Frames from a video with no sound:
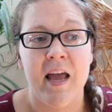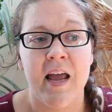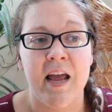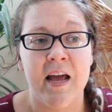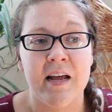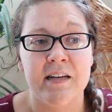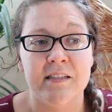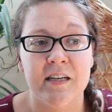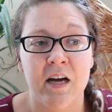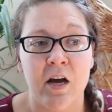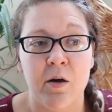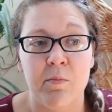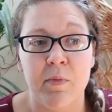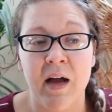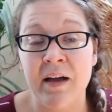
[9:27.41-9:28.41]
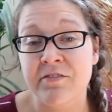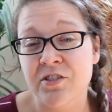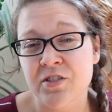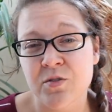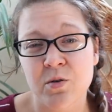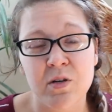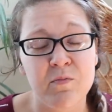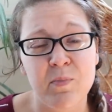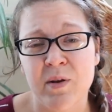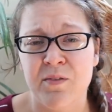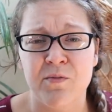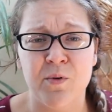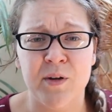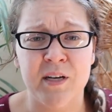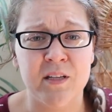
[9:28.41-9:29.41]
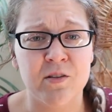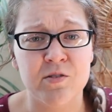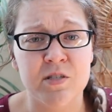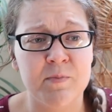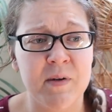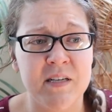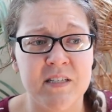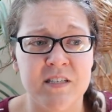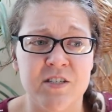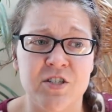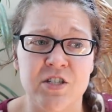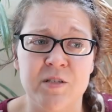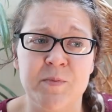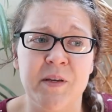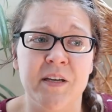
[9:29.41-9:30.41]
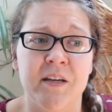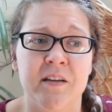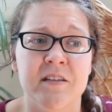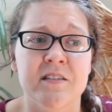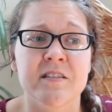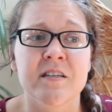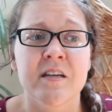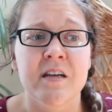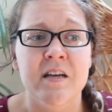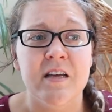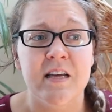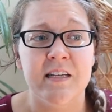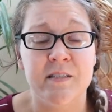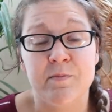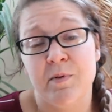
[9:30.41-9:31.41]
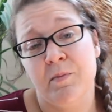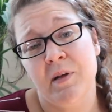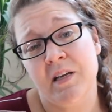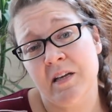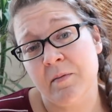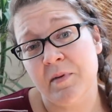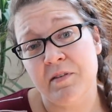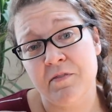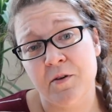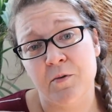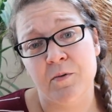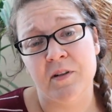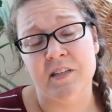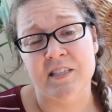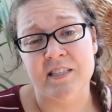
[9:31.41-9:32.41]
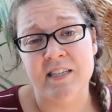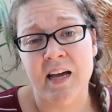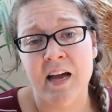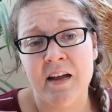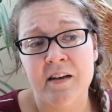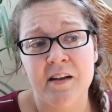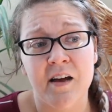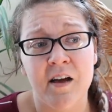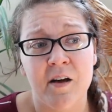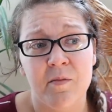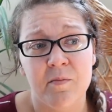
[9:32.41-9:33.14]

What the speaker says: And I've just sort of been avoiding those spaces just because it's been making me feel really sad,